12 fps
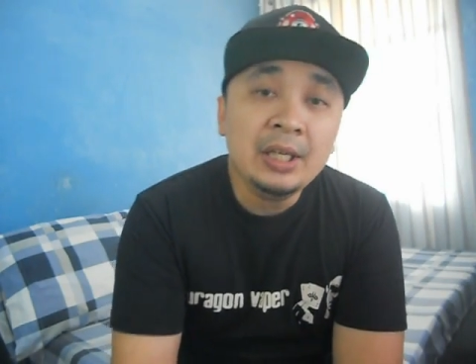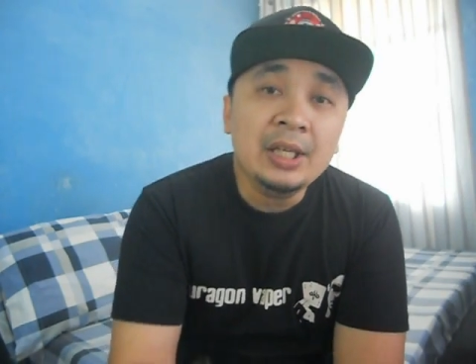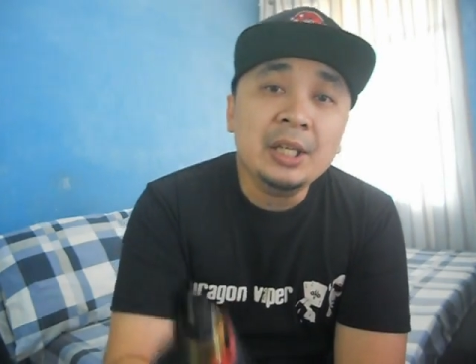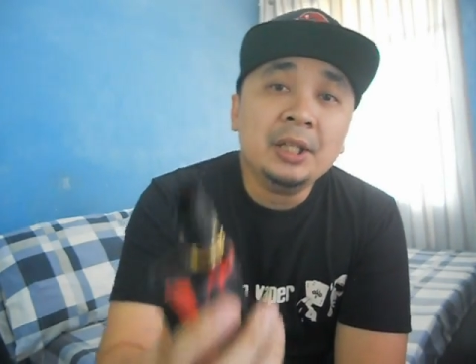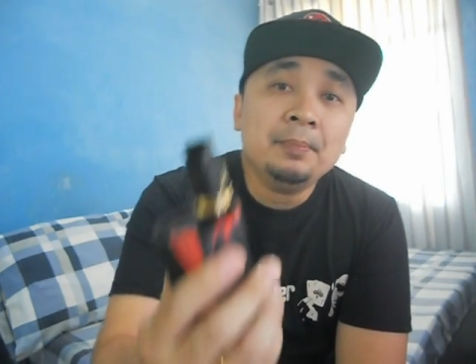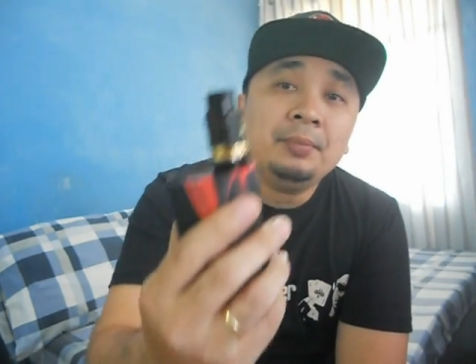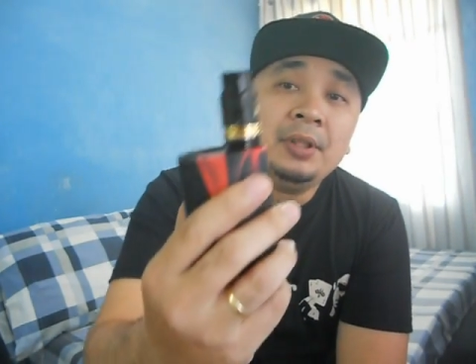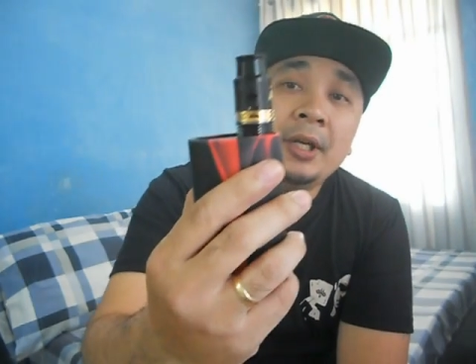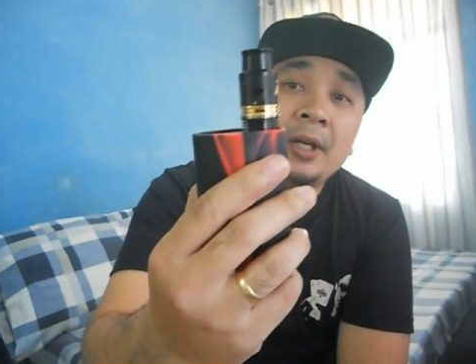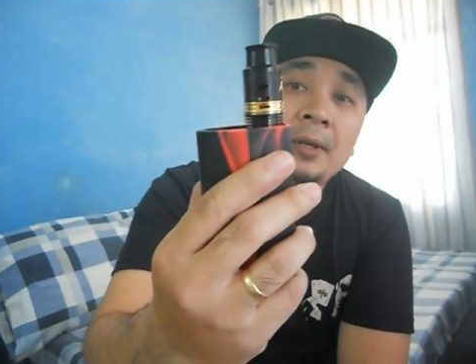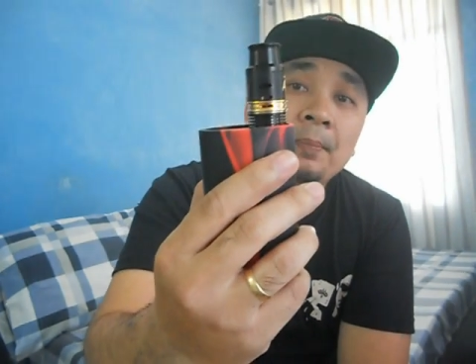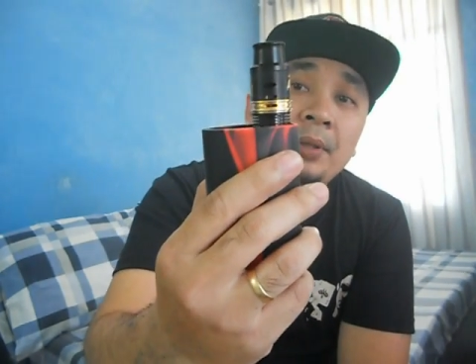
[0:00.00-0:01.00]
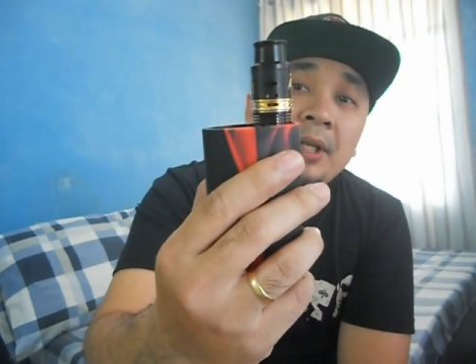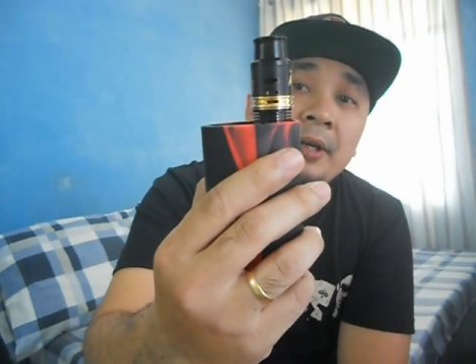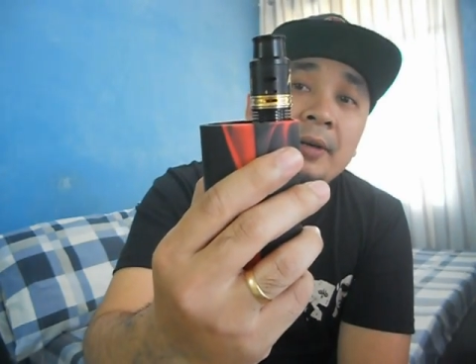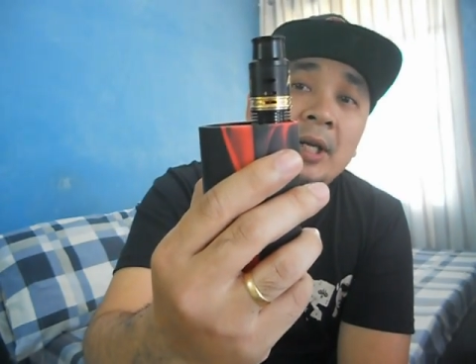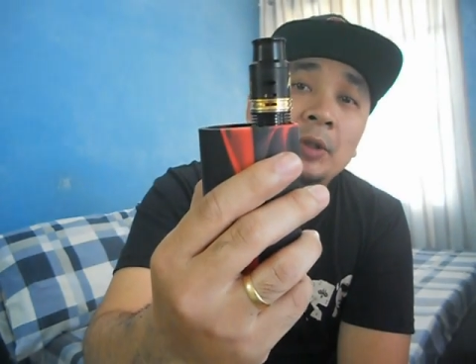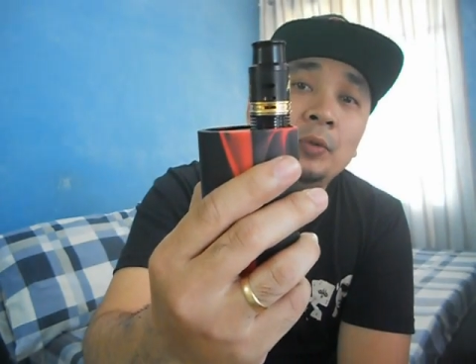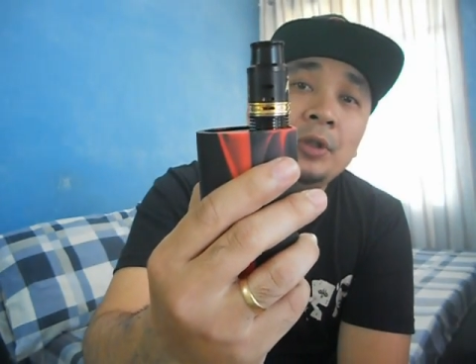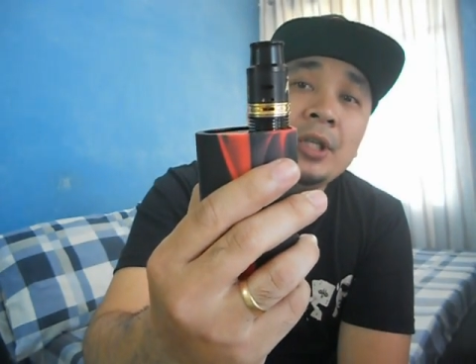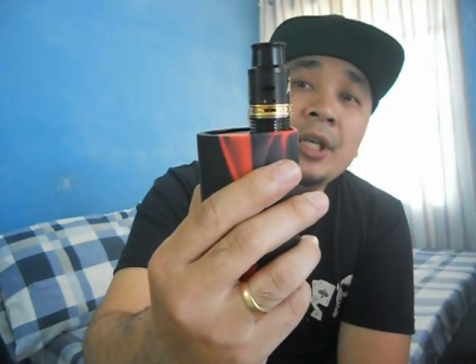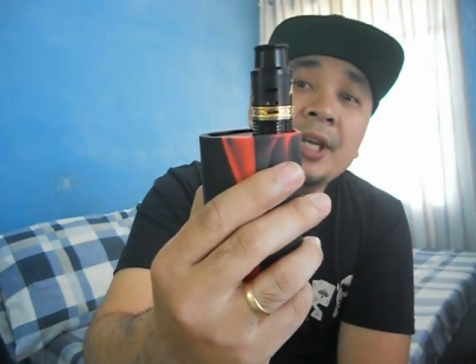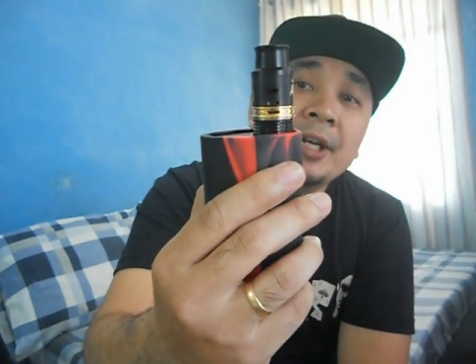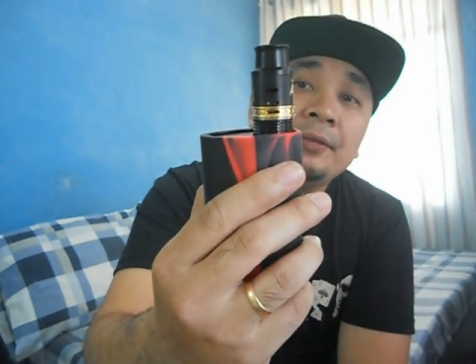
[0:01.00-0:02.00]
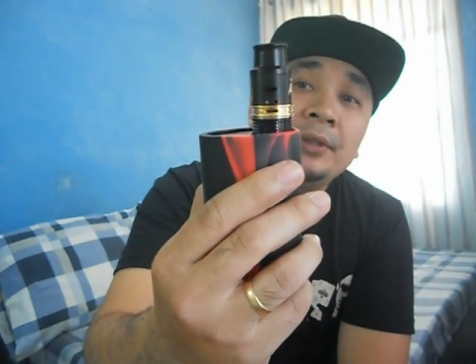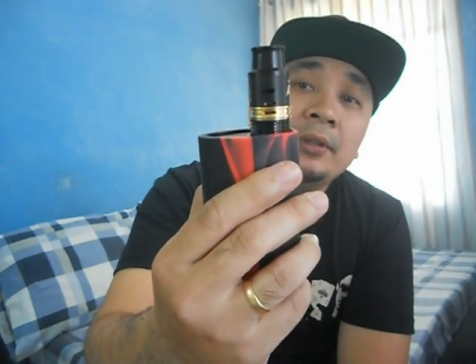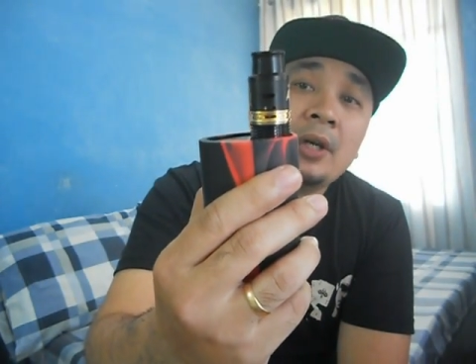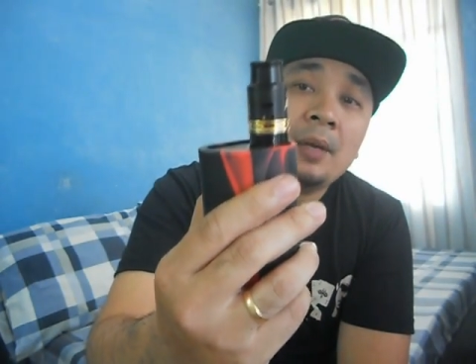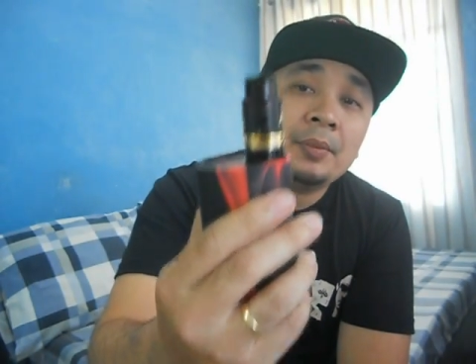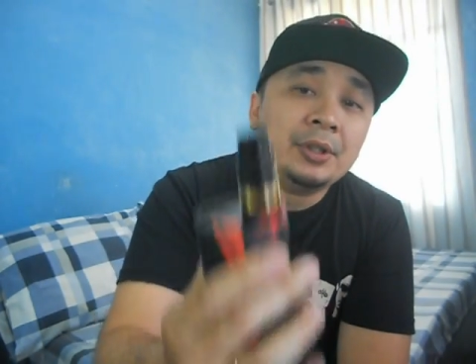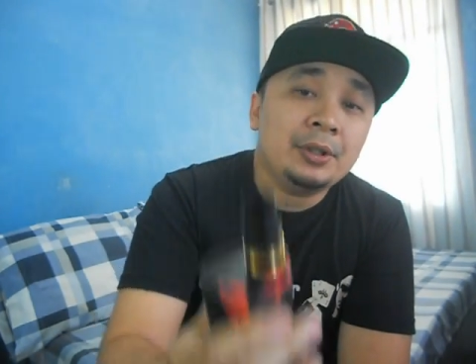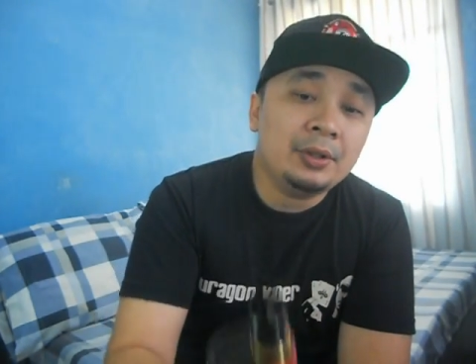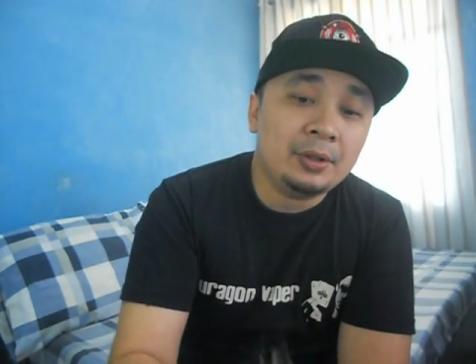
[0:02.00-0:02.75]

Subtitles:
you can play around with the airflow option.